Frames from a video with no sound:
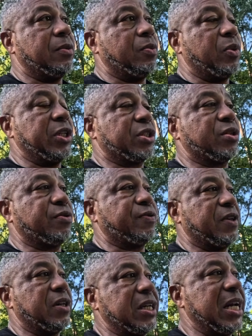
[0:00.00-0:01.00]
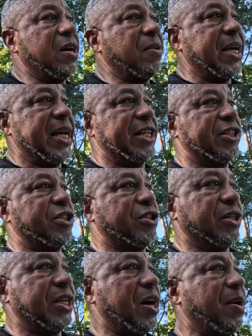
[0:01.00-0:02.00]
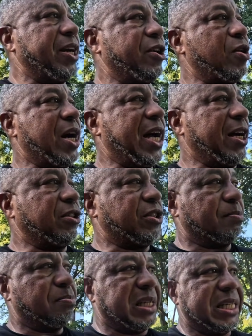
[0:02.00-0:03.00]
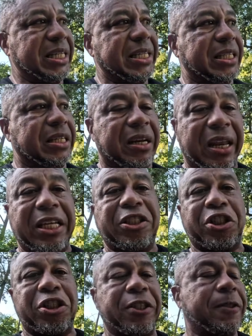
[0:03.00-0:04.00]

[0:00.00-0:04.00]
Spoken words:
went so far now as to now I know how to bleed the clutch.